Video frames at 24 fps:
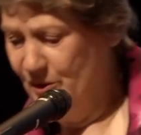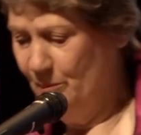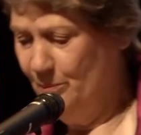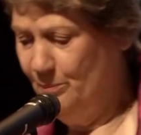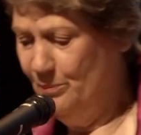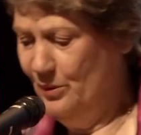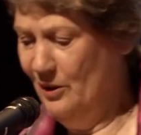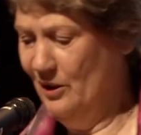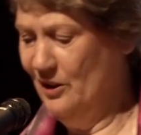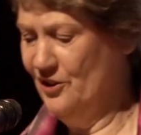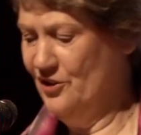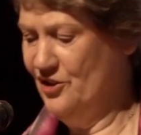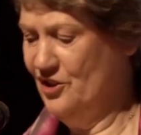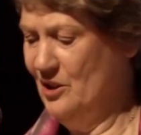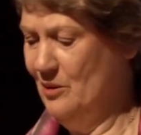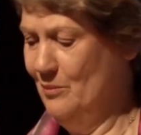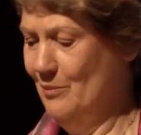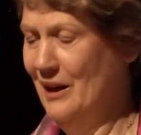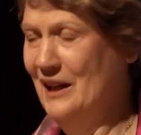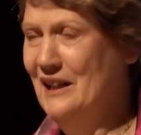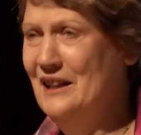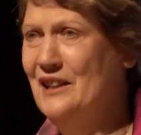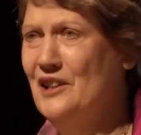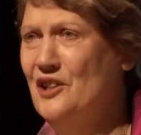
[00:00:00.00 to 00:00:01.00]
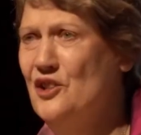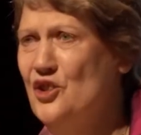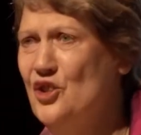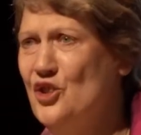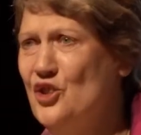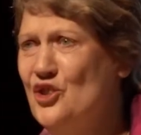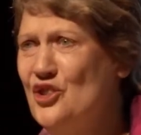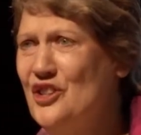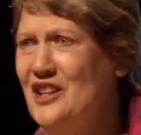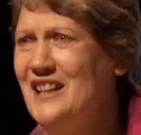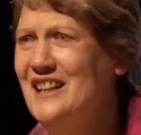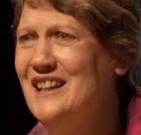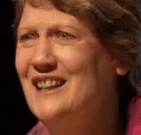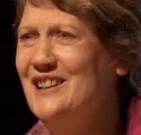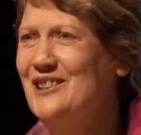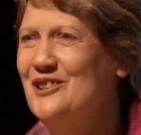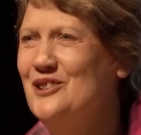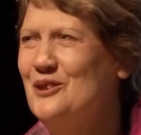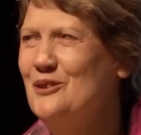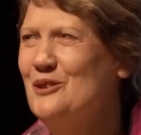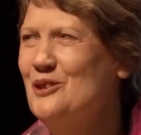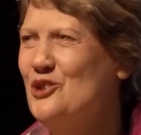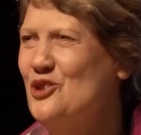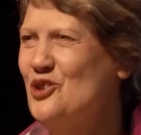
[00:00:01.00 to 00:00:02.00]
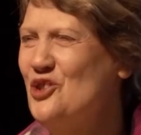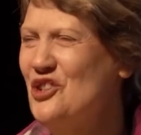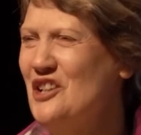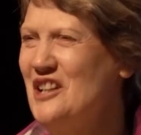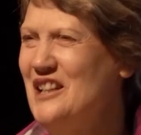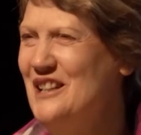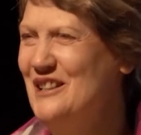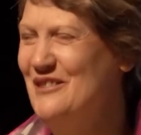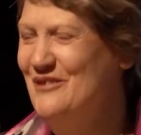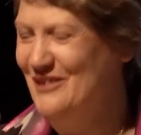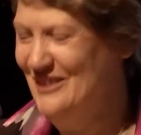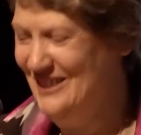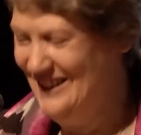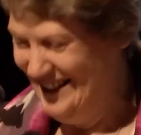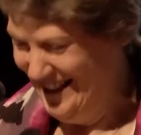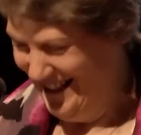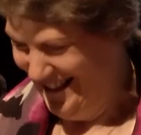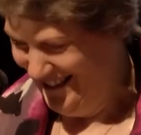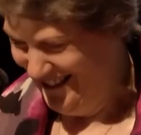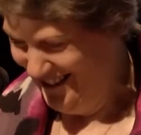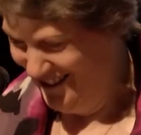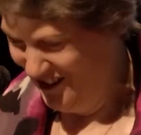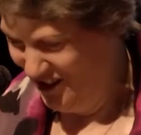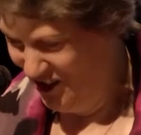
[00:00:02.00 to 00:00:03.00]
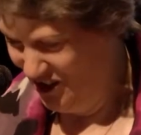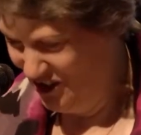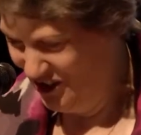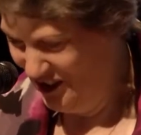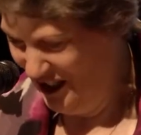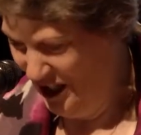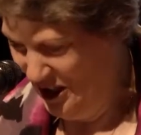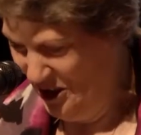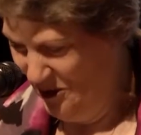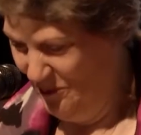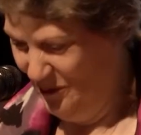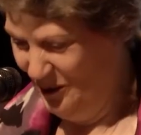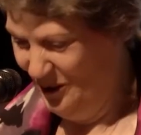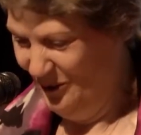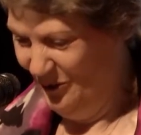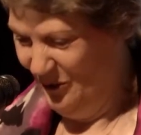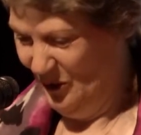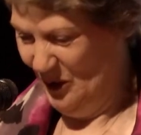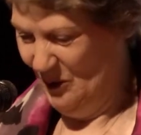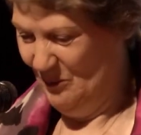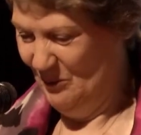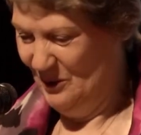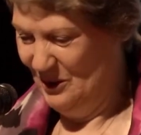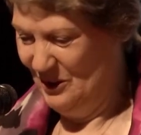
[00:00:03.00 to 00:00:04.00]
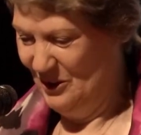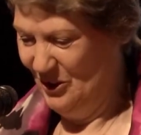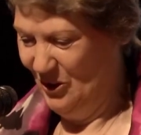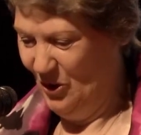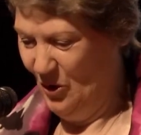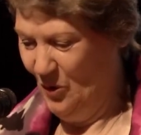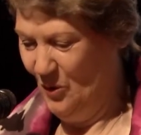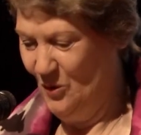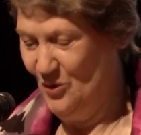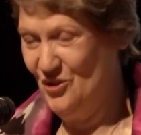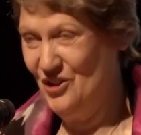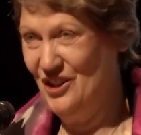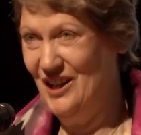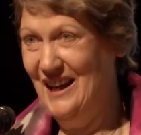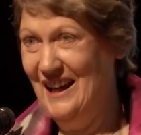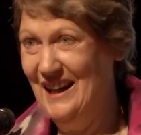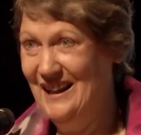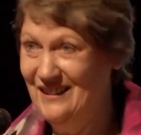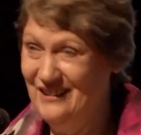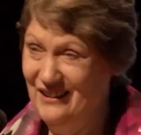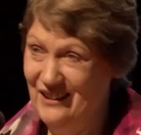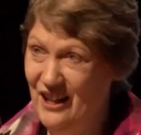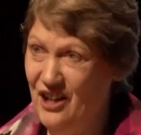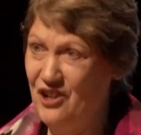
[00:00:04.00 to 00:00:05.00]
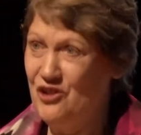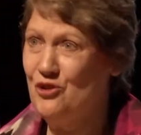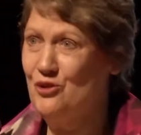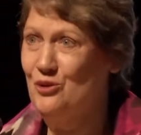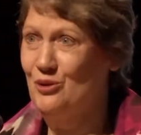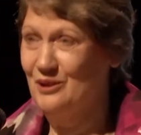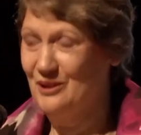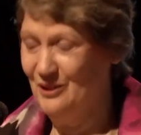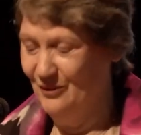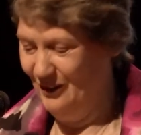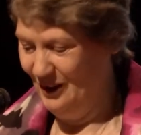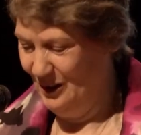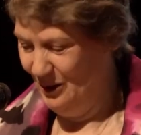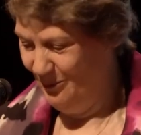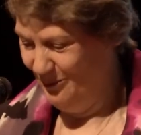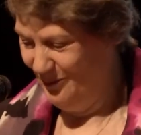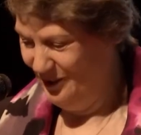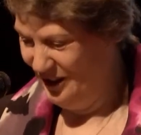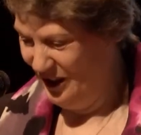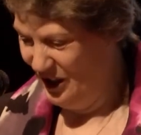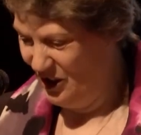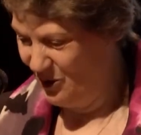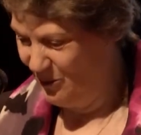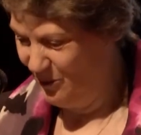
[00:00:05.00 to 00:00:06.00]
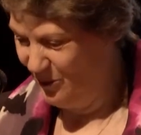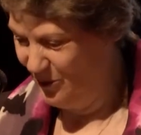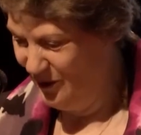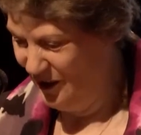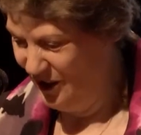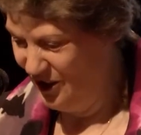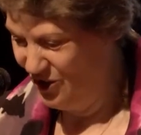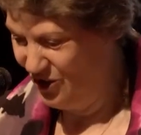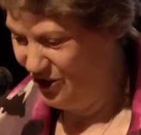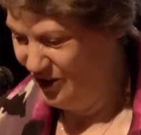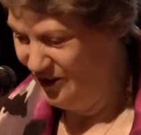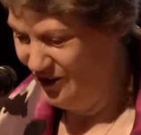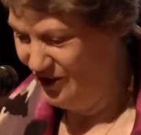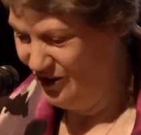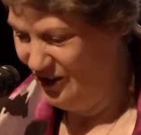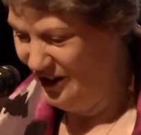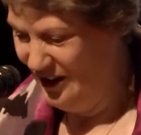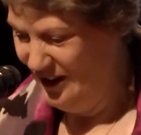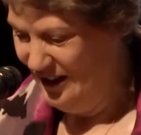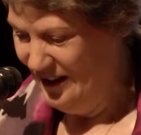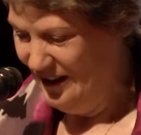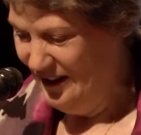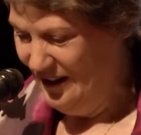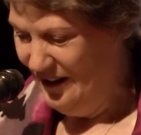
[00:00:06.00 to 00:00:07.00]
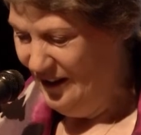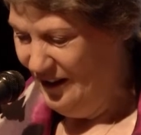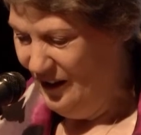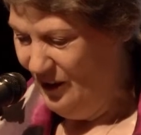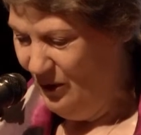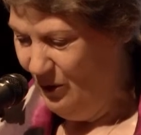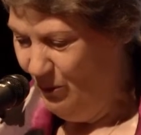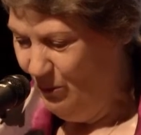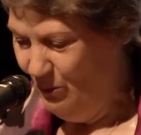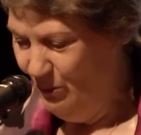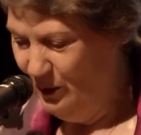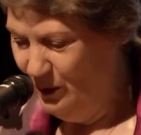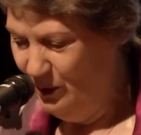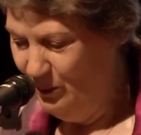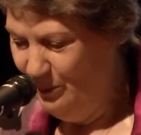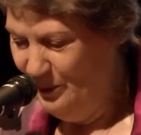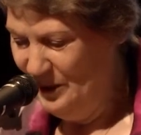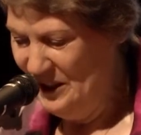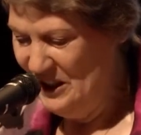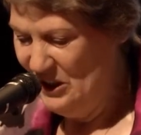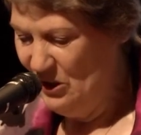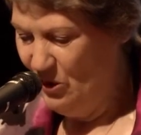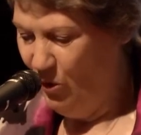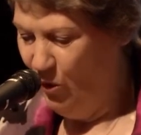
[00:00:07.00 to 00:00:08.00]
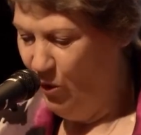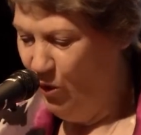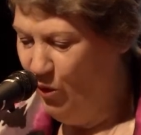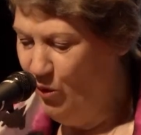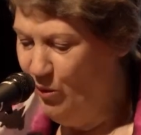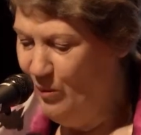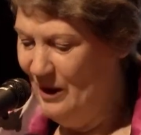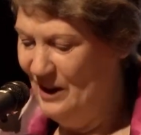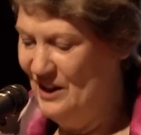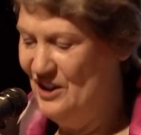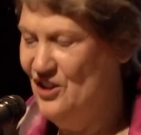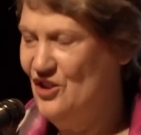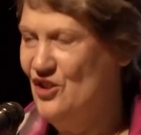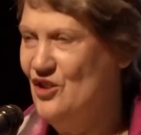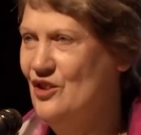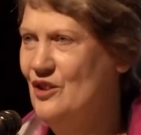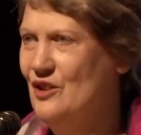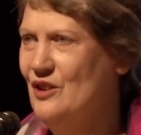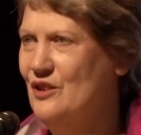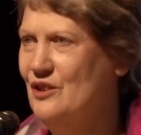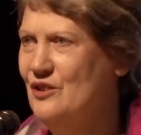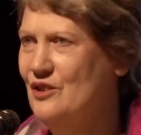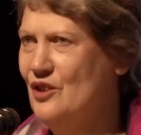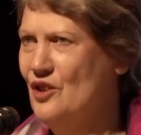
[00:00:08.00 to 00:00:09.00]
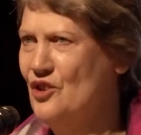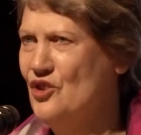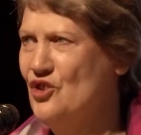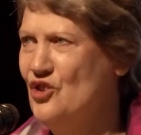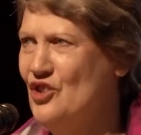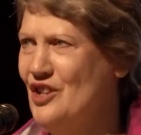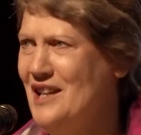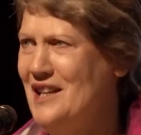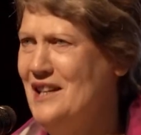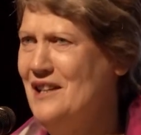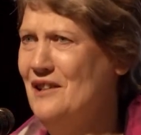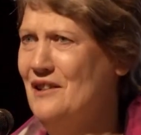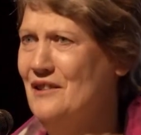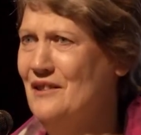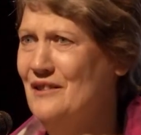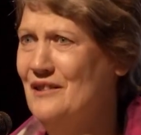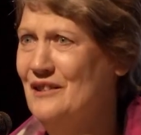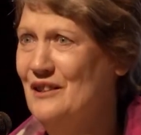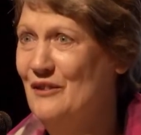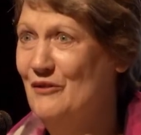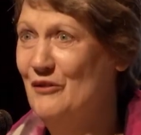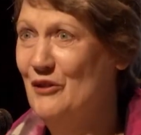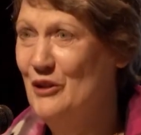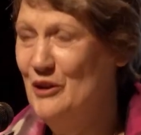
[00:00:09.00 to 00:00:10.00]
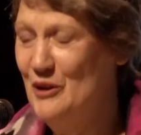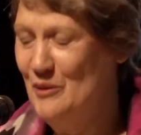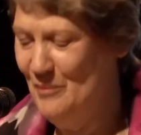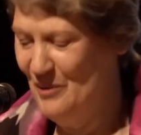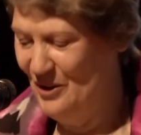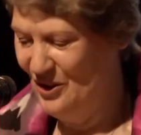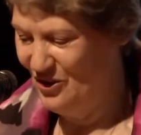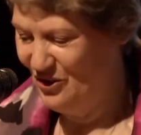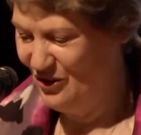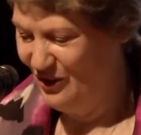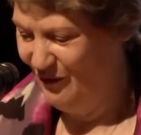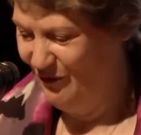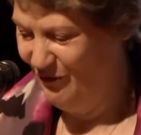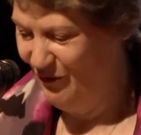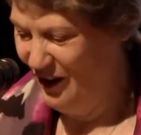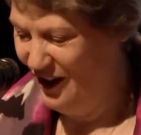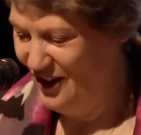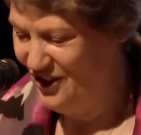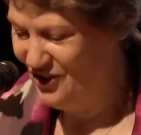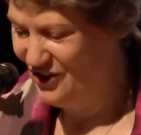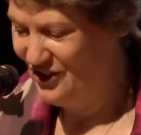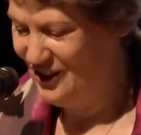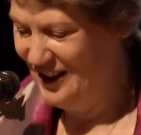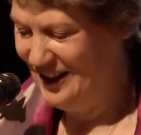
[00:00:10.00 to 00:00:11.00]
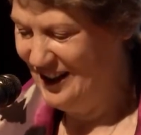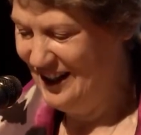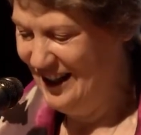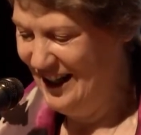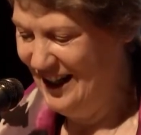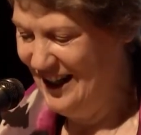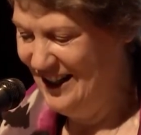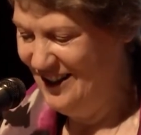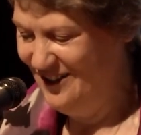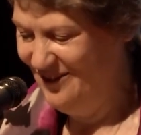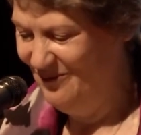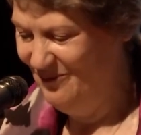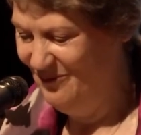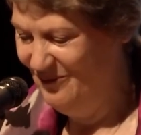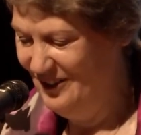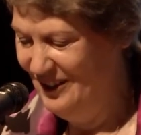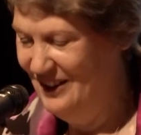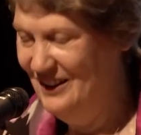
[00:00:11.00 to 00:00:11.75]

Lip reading: to policymakers seeking to achieve the Sustainable Development Goals and national development aspirations will be always to seek the very best advice they can,